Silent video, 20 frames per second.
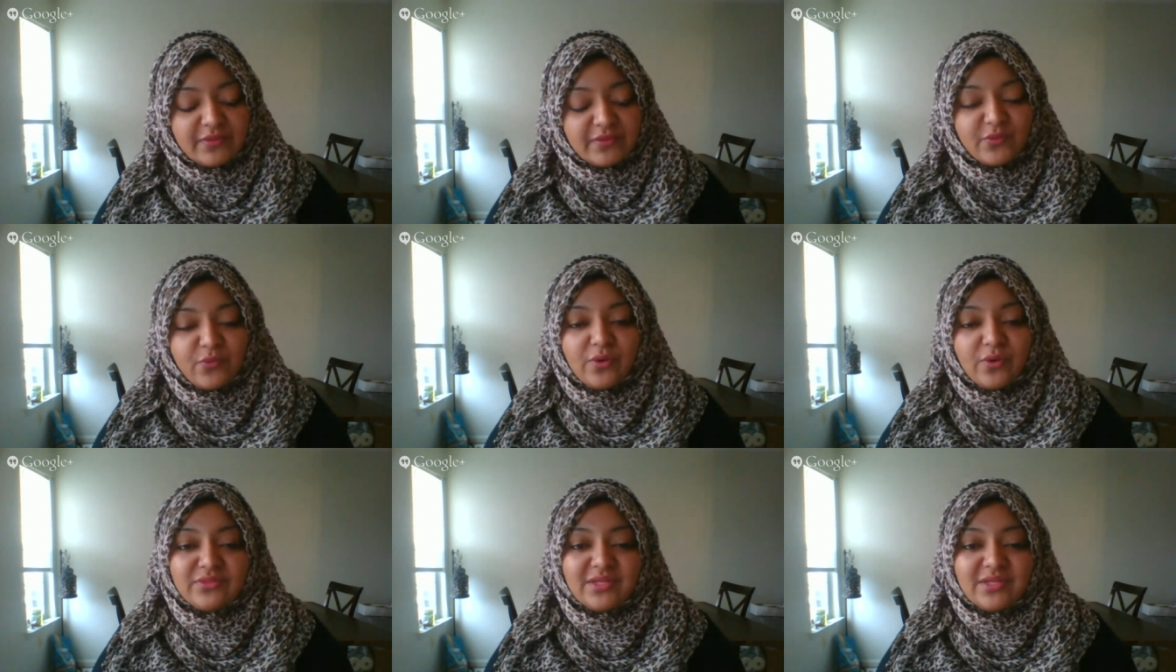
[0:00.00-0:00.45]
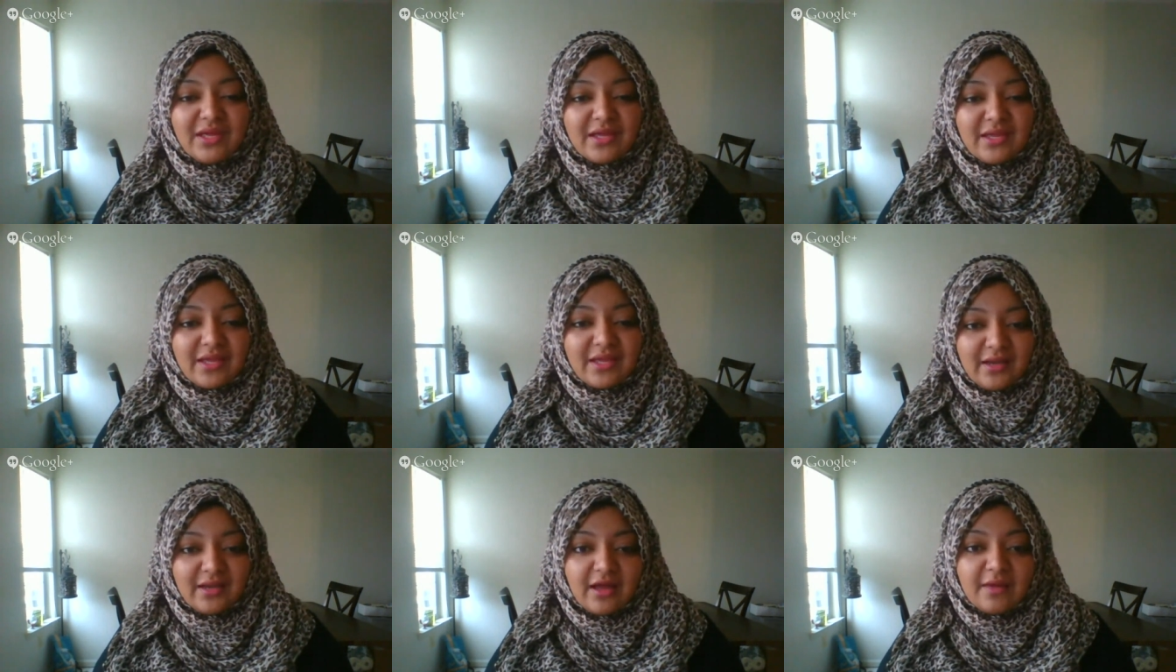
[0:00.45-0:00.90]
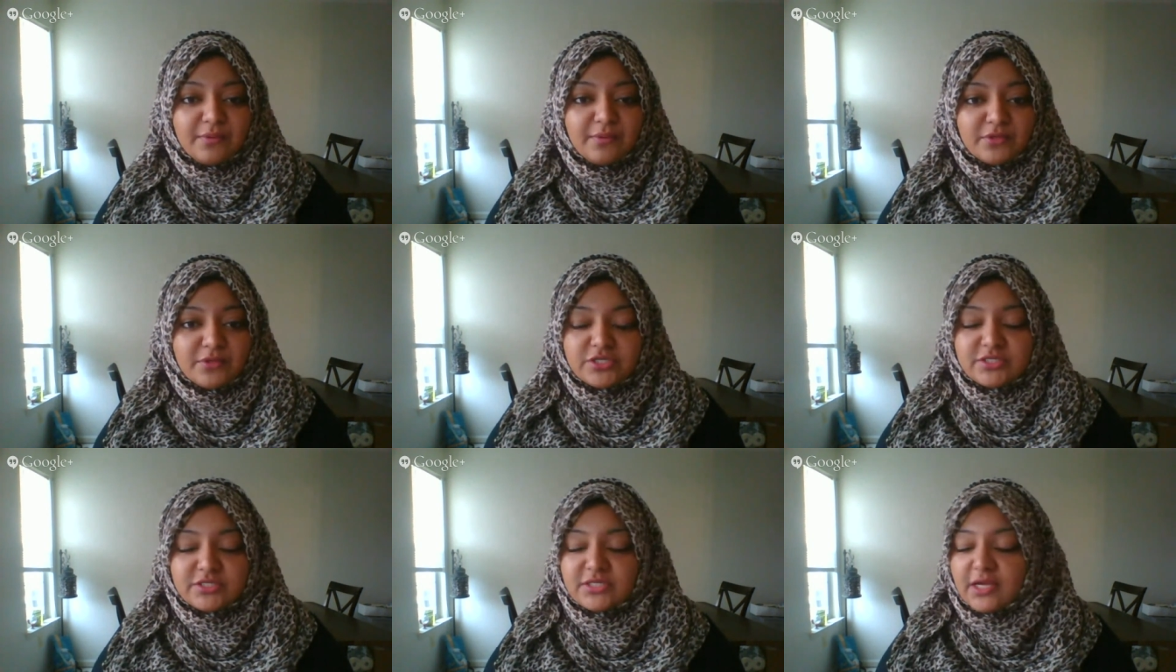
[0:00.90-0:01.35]
the one thing I cannot
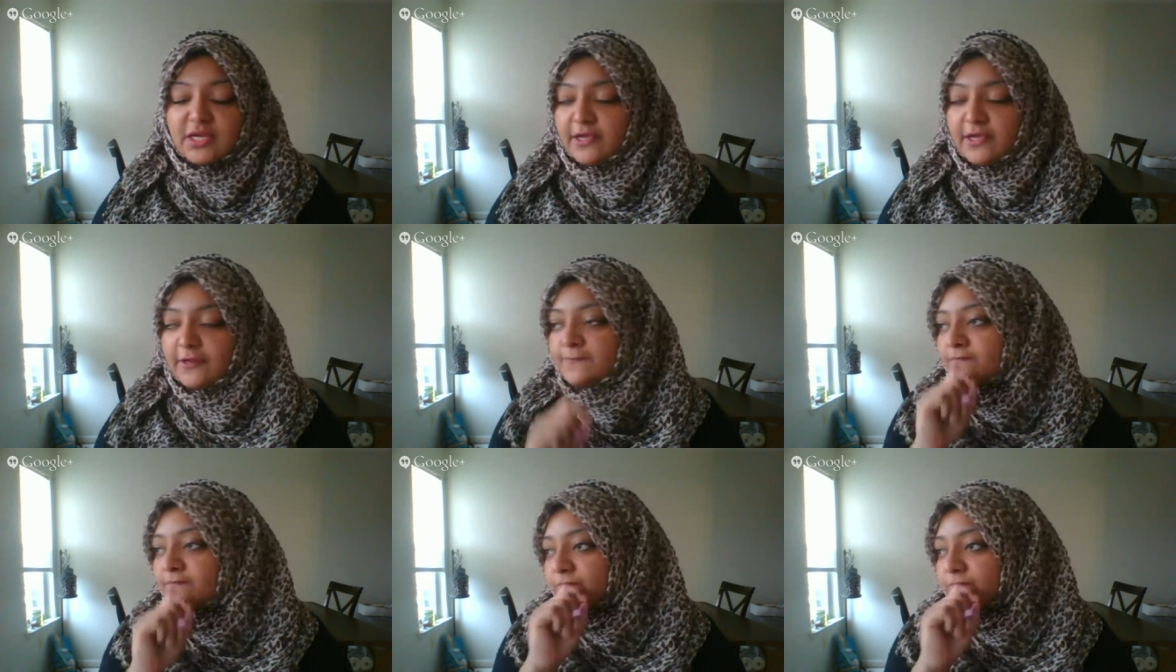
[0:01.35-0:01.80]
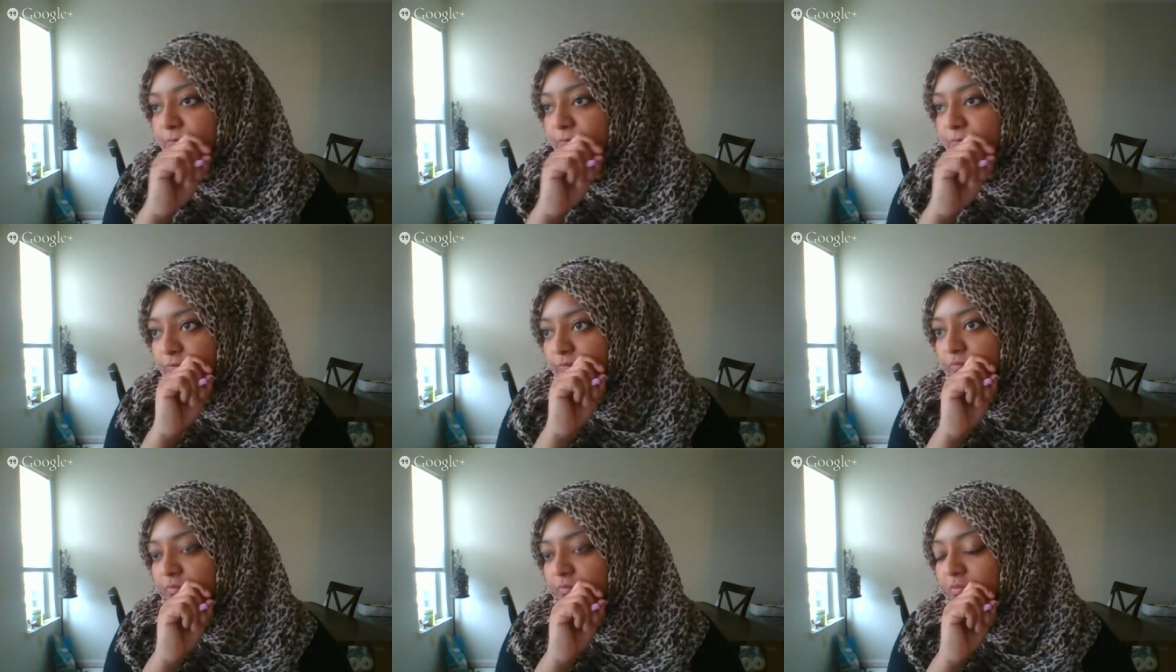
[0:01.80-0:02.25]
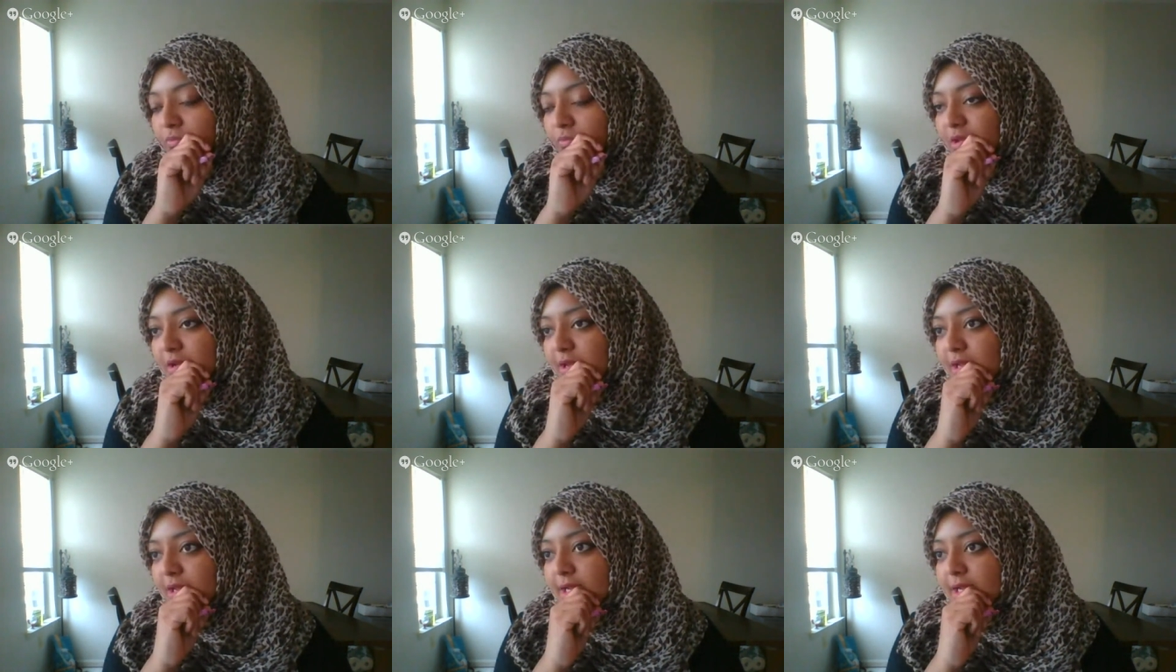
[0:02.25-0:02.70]
push aside
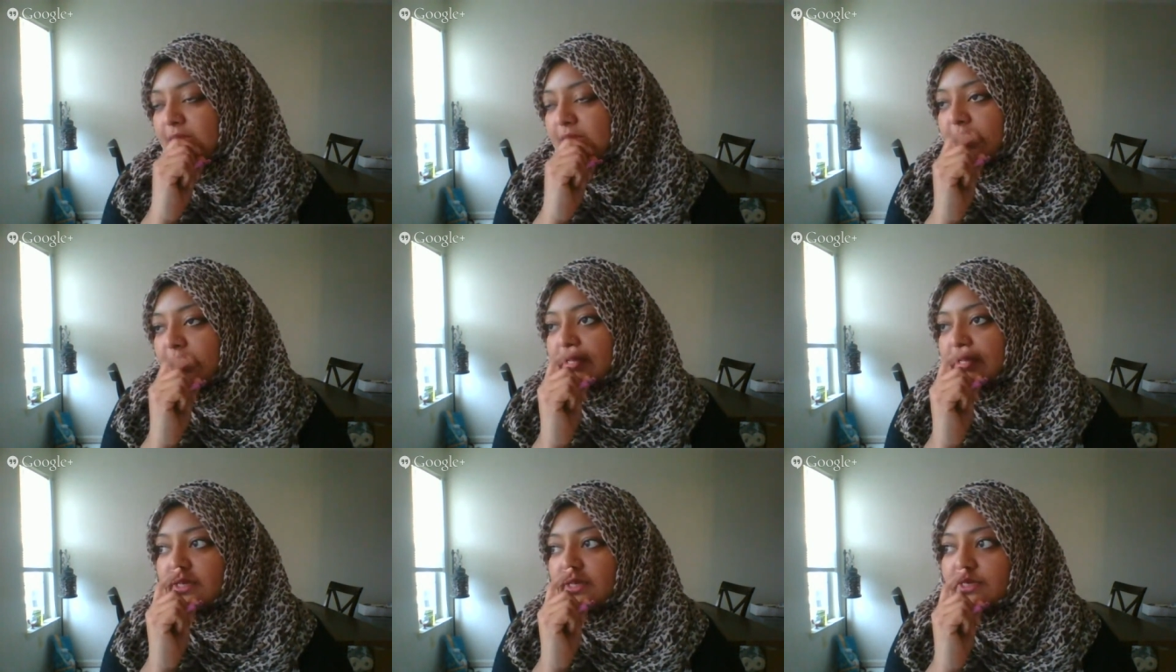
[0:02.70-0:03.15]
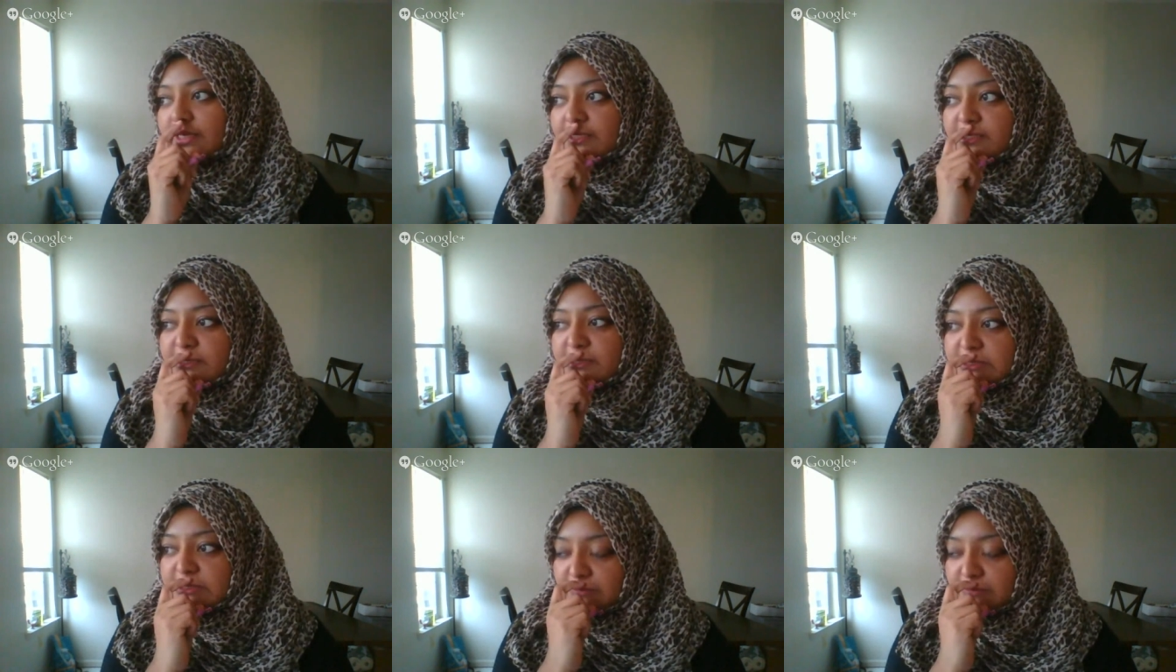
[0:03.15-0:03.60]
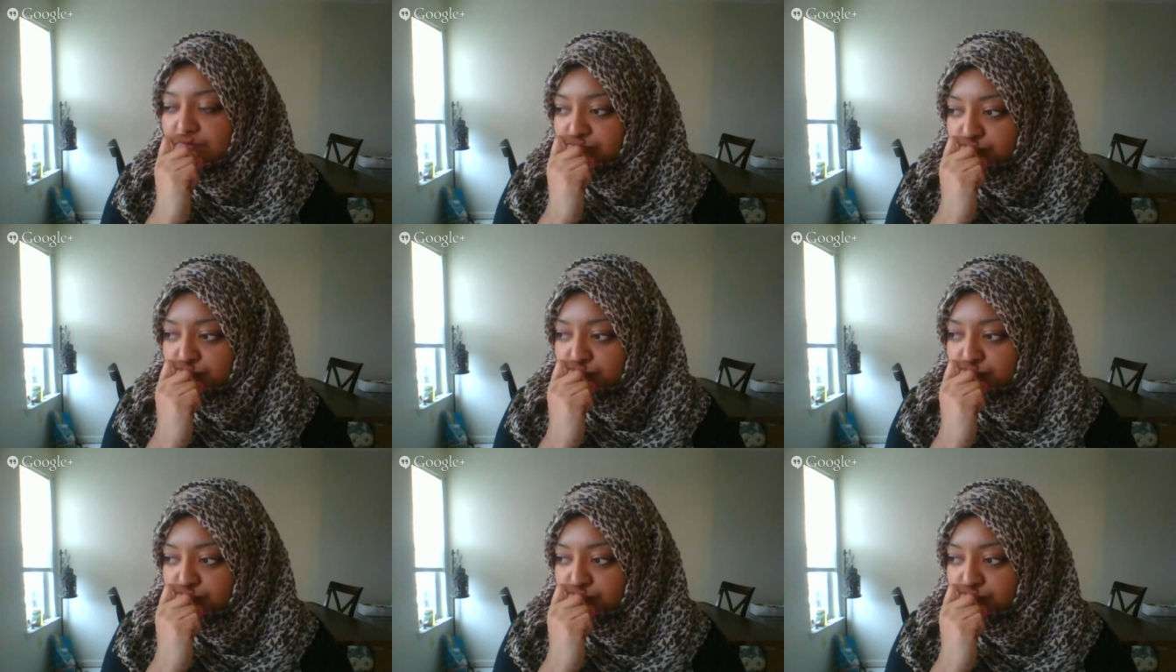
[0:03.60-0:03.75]
is,